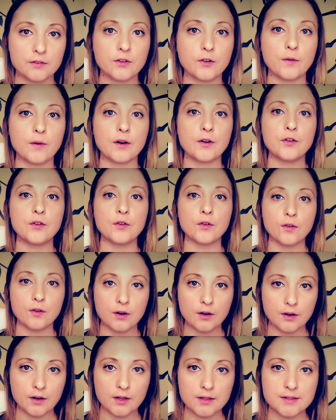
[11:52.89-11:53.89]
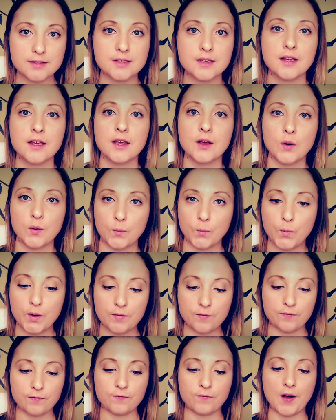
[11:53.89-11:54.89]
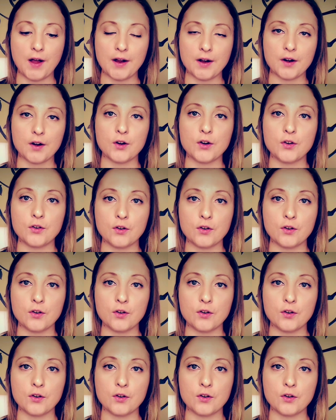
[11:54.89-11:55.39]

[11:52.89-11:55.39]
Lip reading: So our neurons, we fire